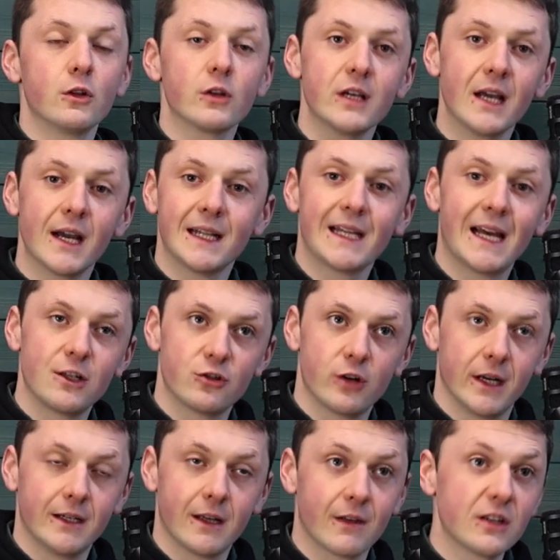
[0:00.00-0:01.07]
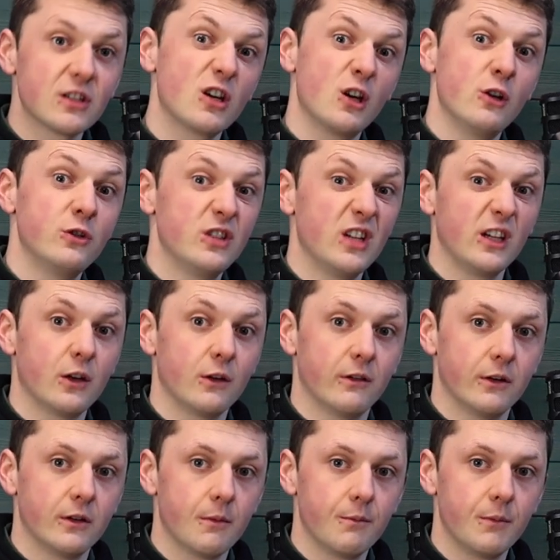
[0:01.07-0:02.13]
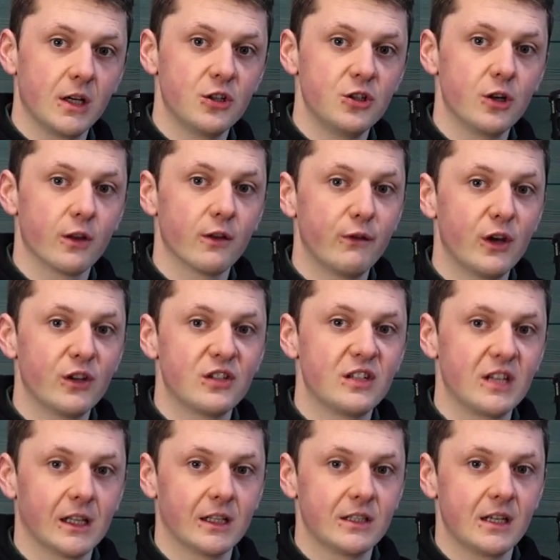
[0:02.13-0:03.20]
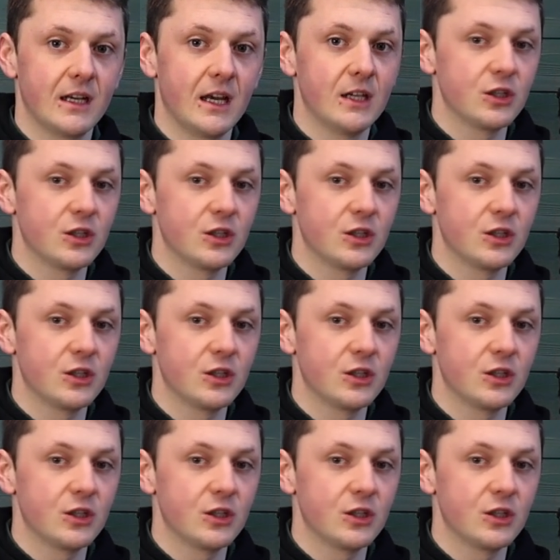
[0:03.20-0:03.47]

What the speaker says: you're looking at electric, now that's acoustic covered because you've got the versatility,